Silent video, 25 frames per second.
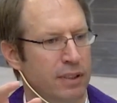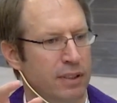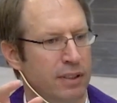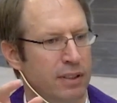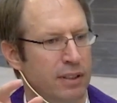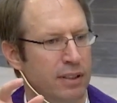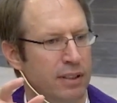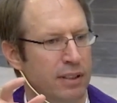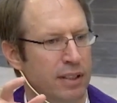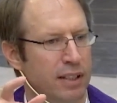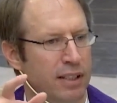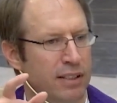
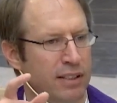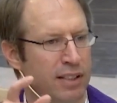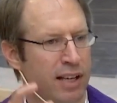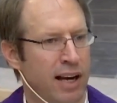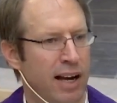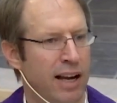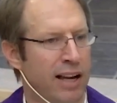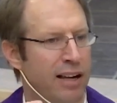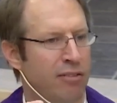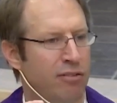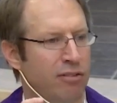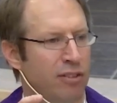as I
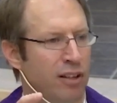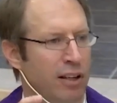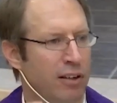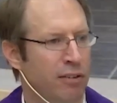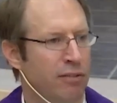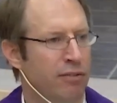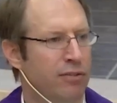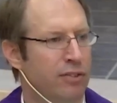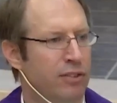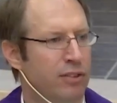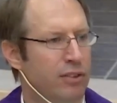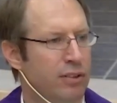have
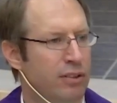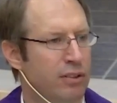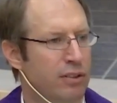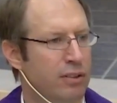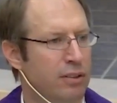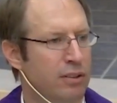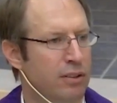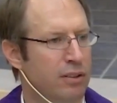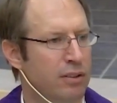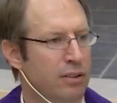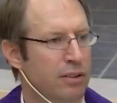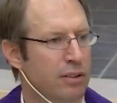loved
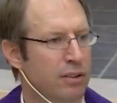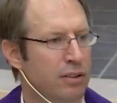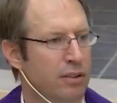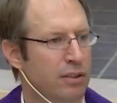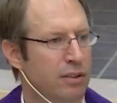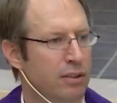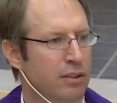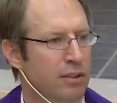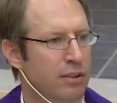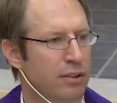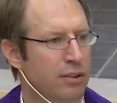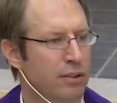
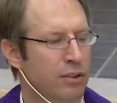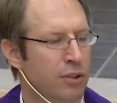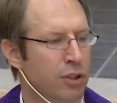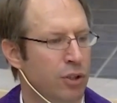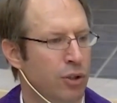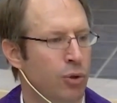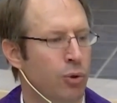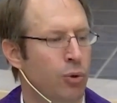you."